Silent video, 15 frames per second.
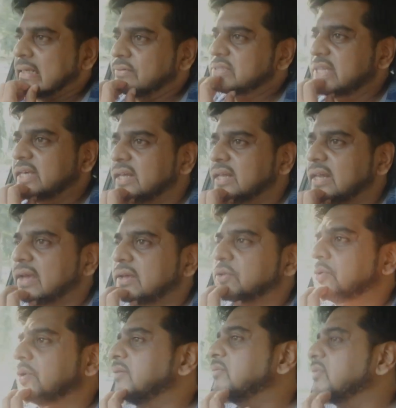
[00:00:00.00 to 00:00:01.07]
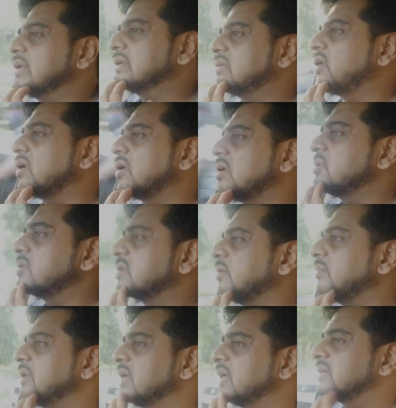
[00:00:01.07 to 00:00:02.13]
I was thinking like today we'll talk about
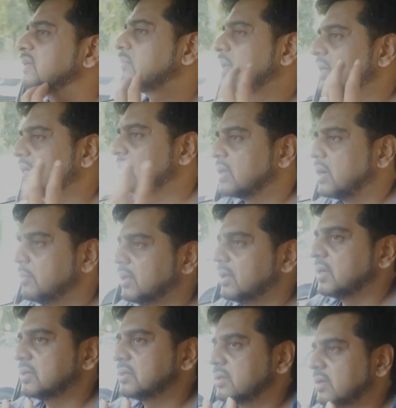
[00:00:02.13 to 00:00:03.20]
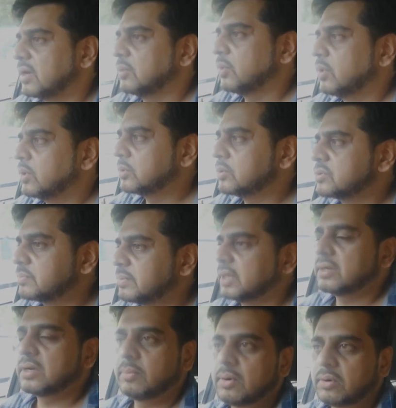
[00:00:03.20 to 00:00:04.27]
communication, but in communication I want to
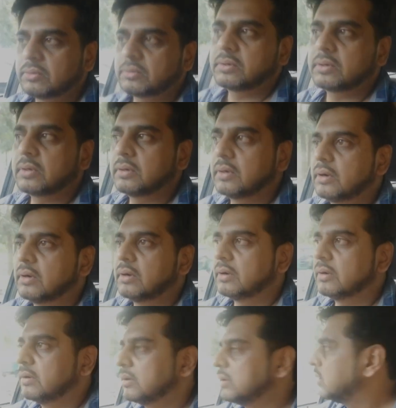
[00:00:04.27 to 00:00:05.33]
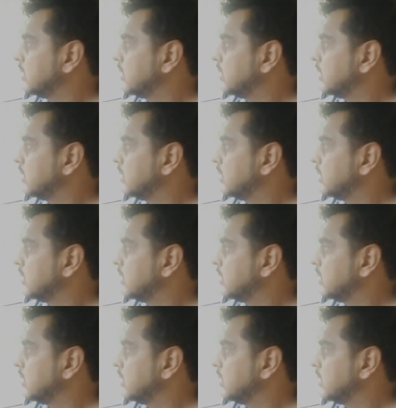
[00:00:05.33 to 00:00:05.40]
speak about a